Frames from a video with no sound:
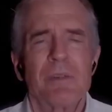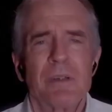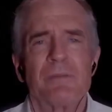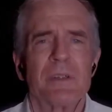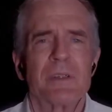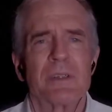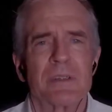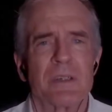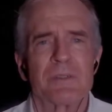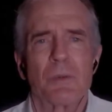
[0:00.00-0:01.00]
convince
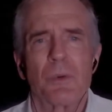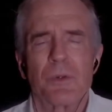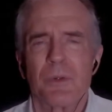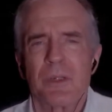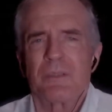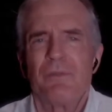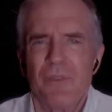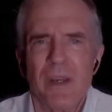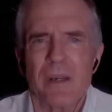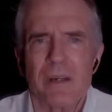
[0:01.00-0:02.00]
ourselves that what we're doing is
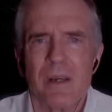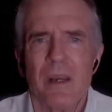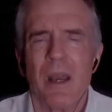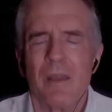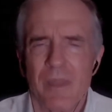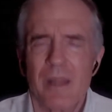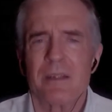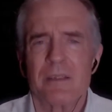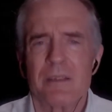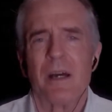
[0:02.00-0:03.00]
fair. And that
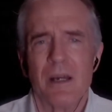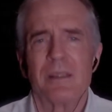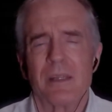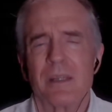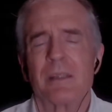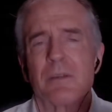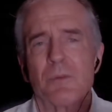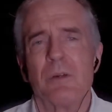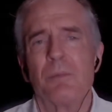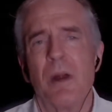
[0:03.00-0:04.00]
is, I think, the
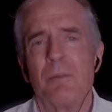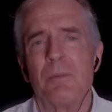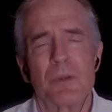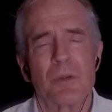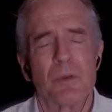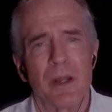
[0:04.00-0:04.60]
real problem with white